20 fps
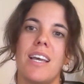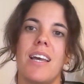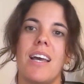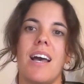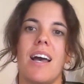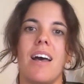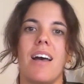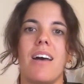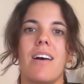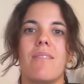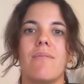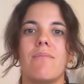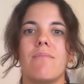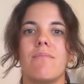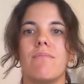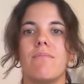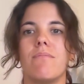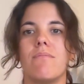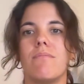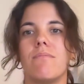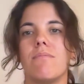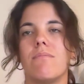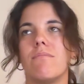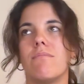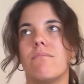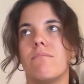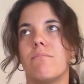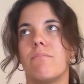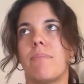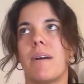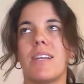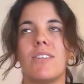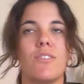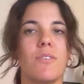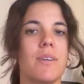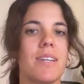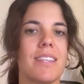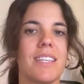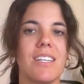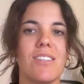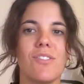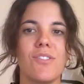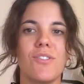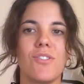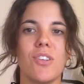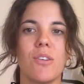by doing this, you